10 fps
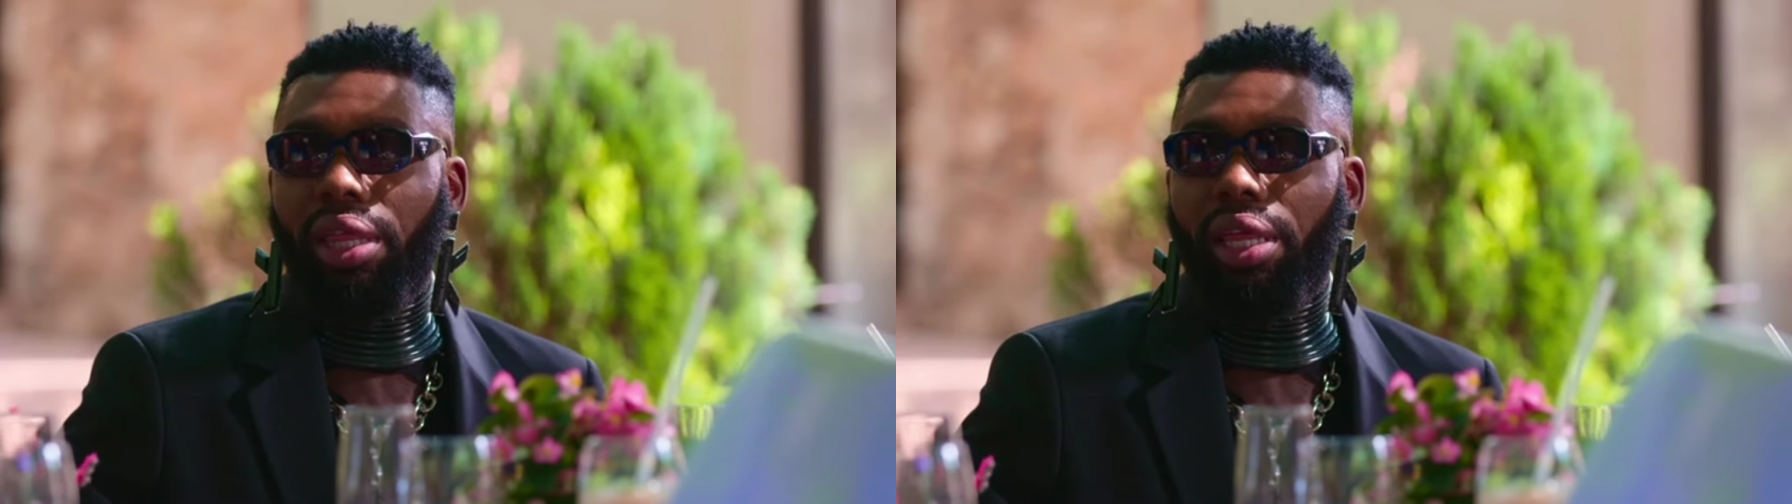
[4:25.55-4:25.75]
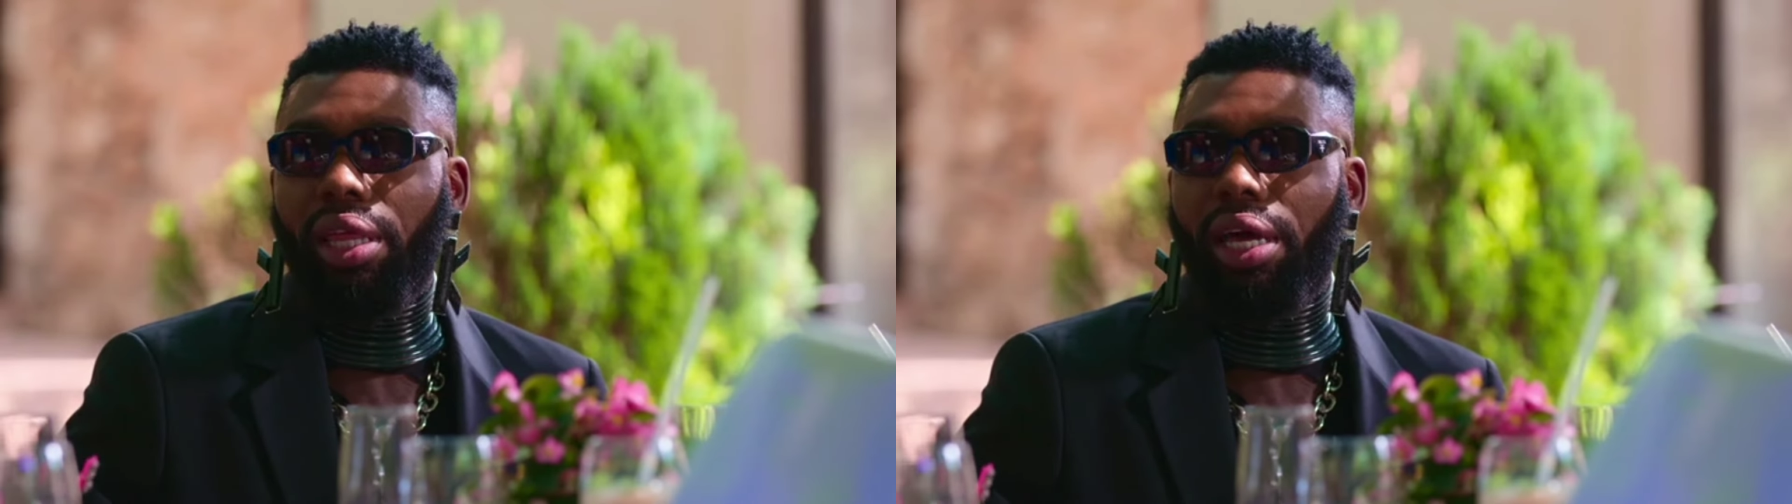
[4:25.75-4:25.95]

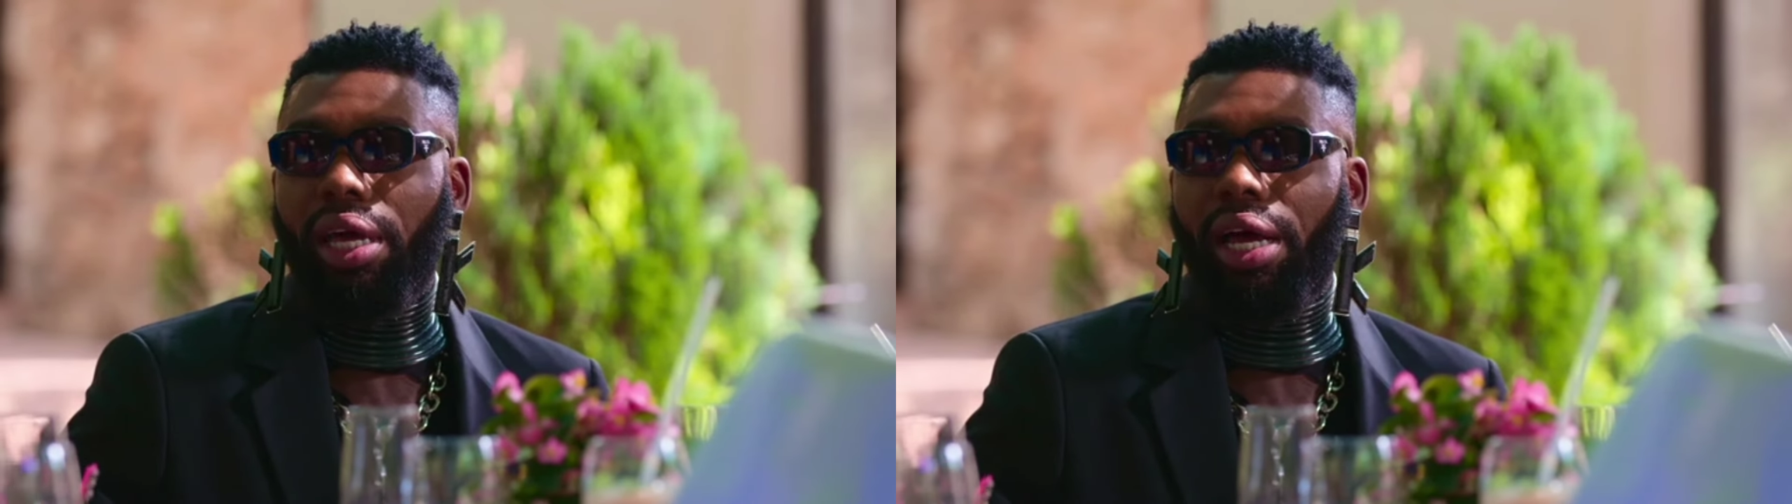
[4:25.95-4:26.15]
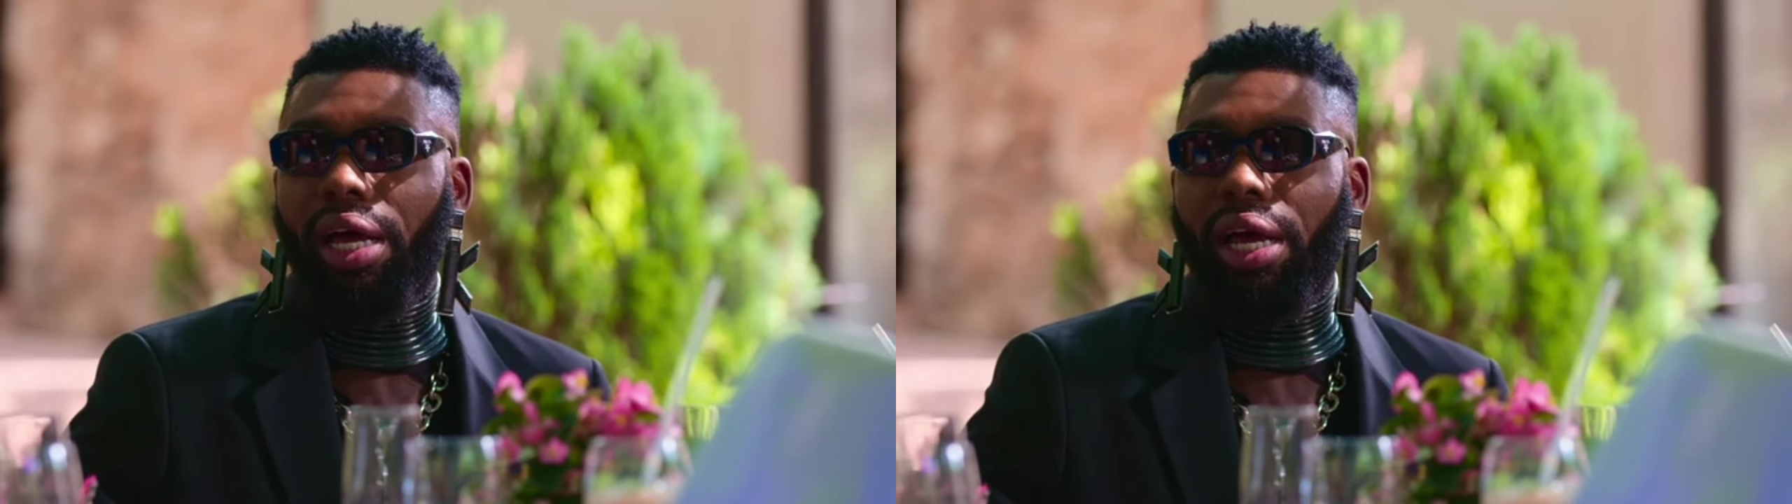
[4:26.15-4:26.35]

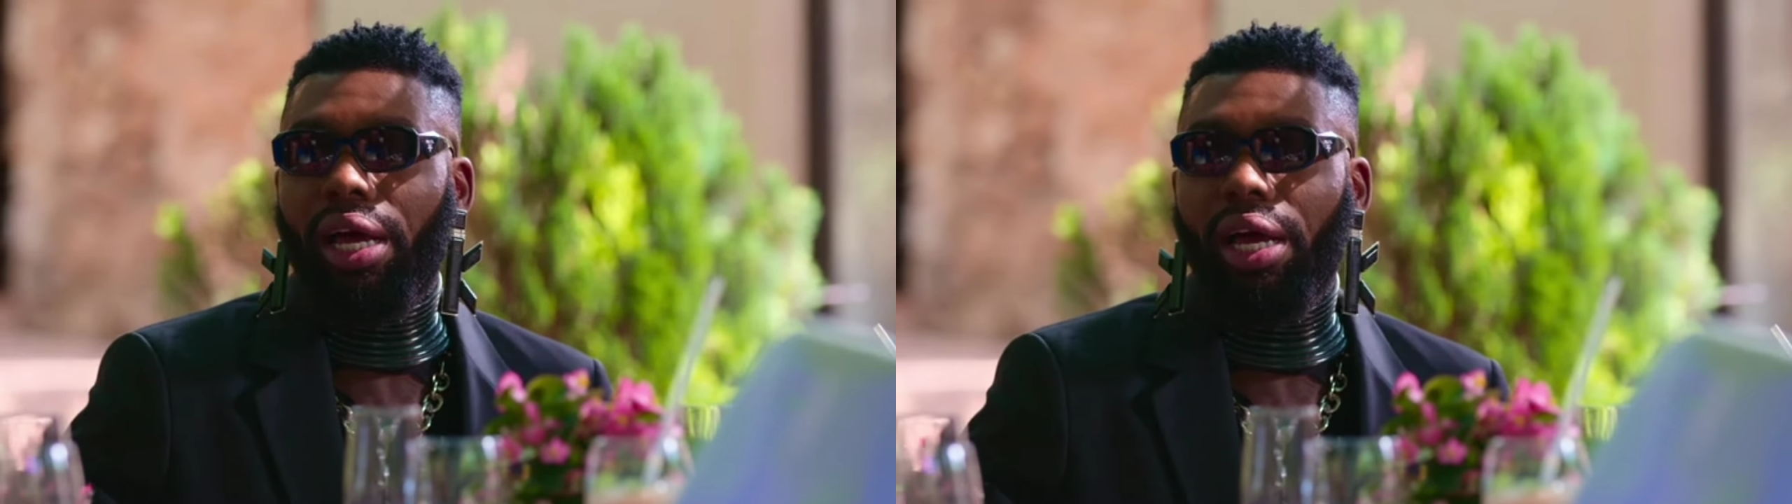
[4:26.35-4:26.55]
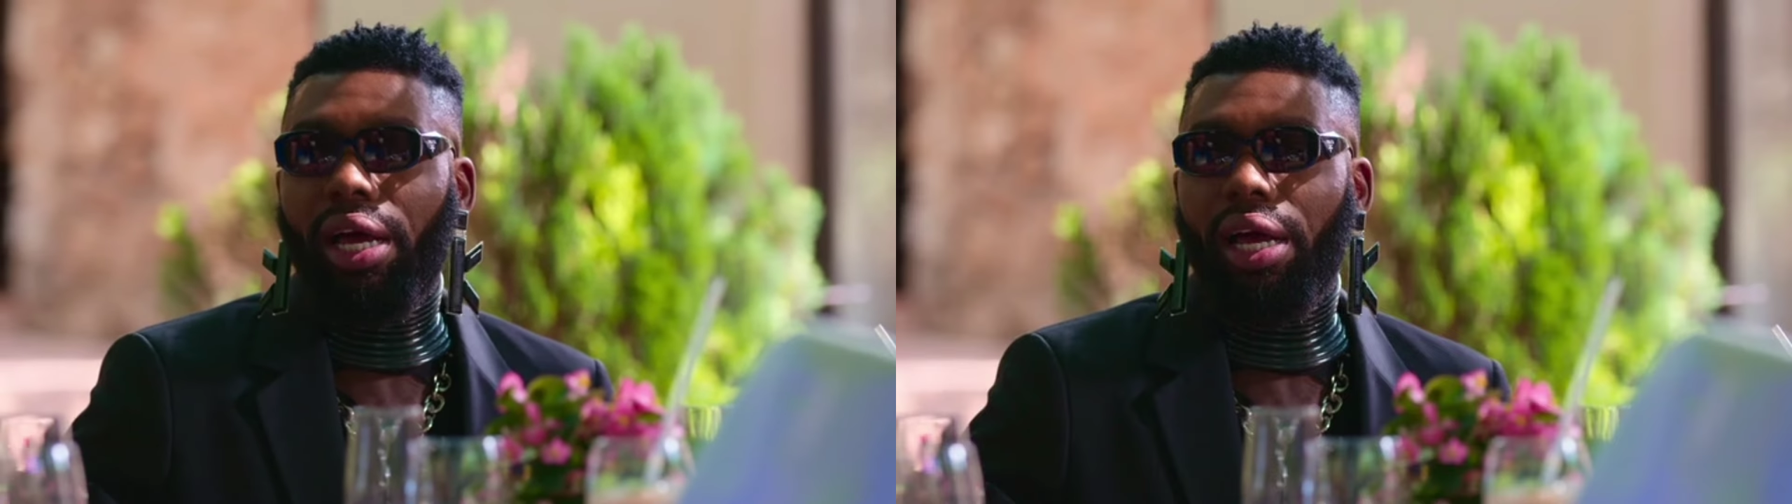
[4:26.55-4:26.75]
he's
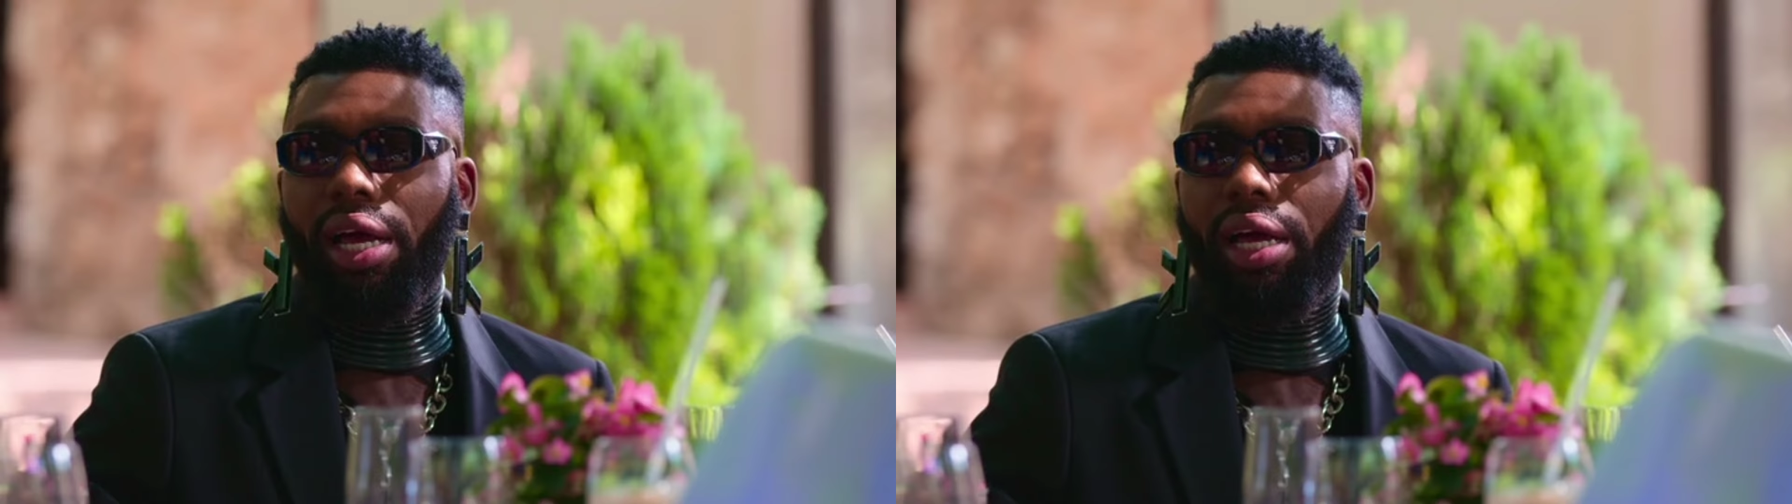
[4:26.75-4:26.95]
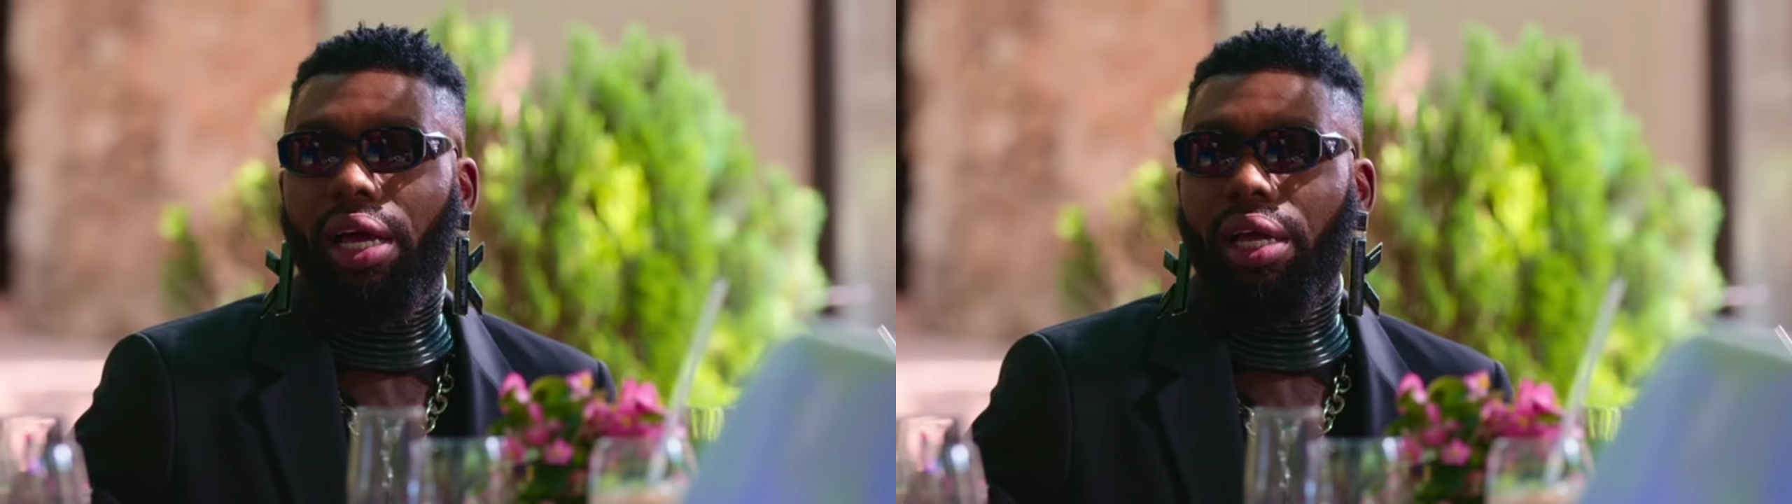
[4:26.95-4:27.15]
not
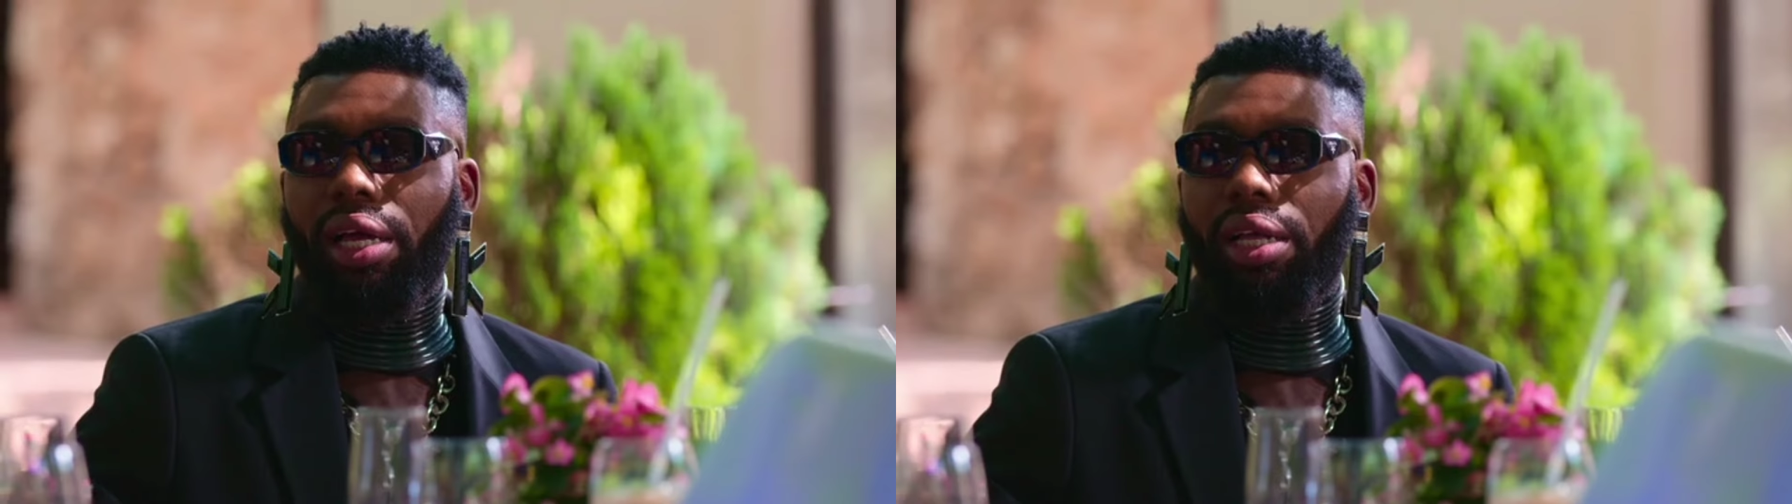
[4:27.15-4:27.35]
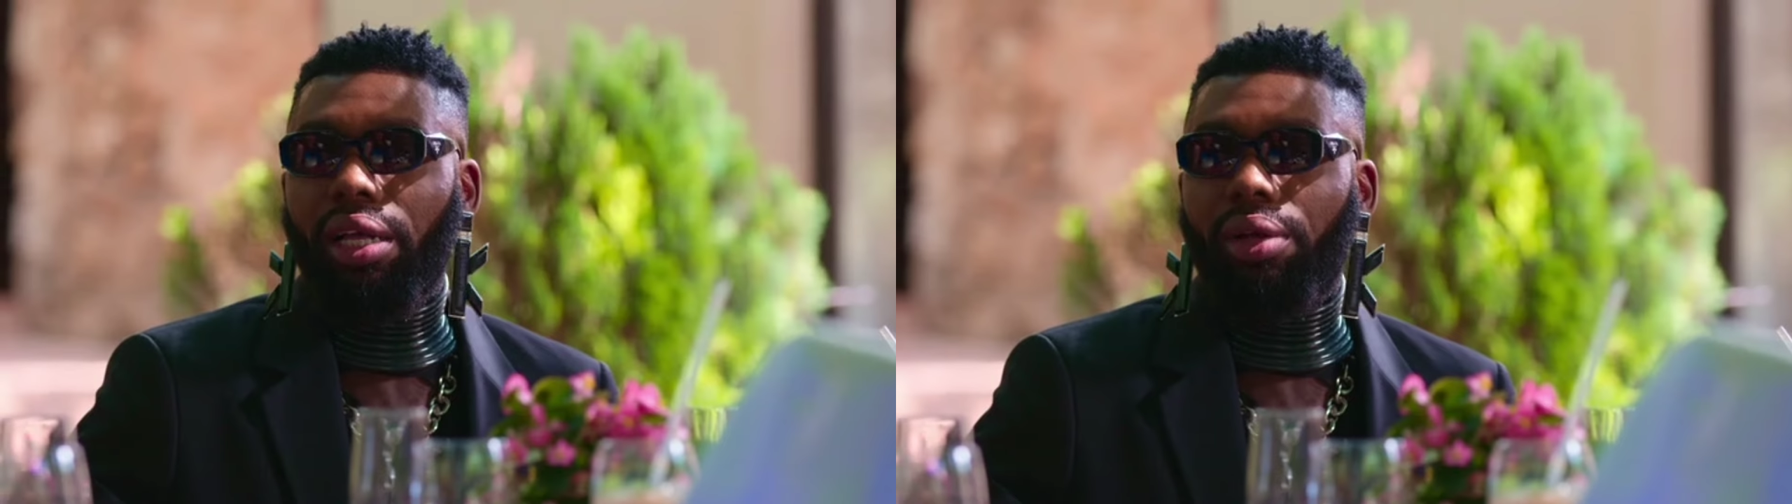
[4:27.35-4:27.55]
able to say